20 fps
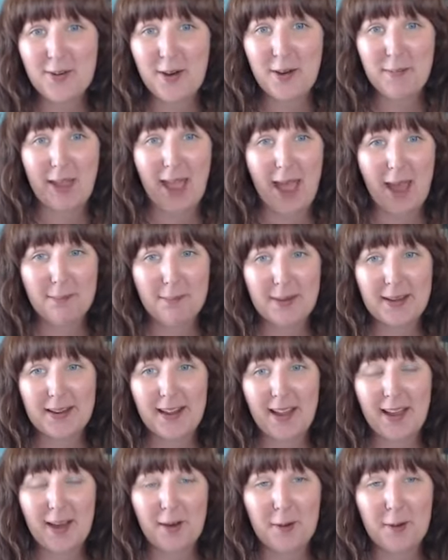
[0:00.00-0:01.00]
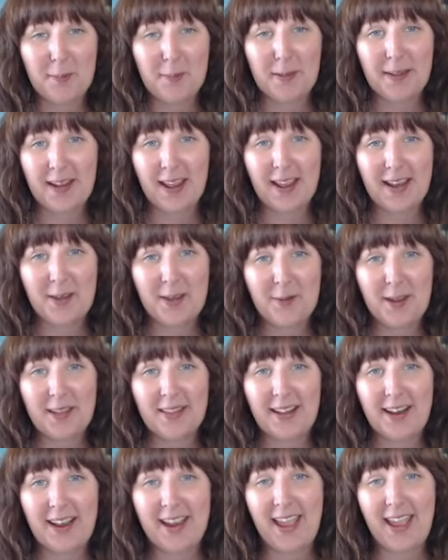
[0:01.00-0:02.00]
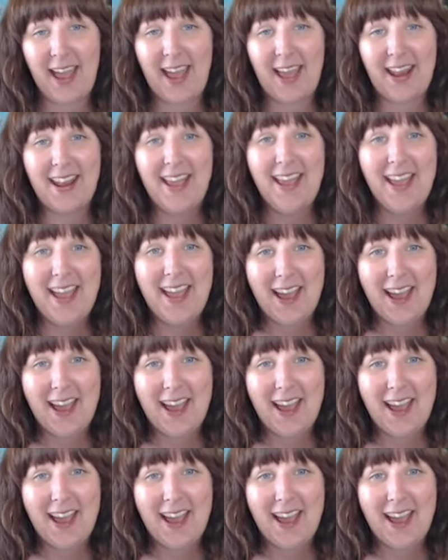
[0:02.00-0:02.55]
I'm happy to help in any way that I can.